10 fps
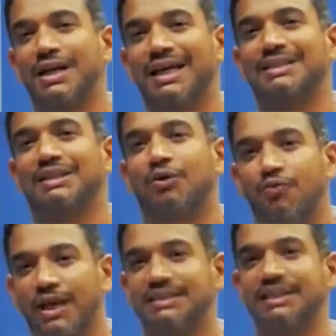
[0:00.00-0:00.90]

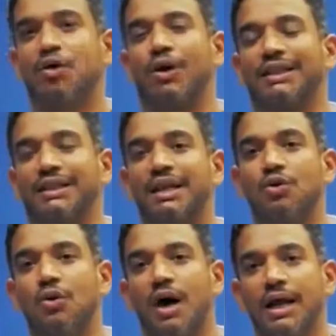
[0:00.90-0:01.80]
and
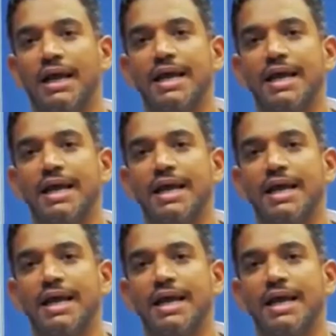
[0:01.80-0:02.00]
the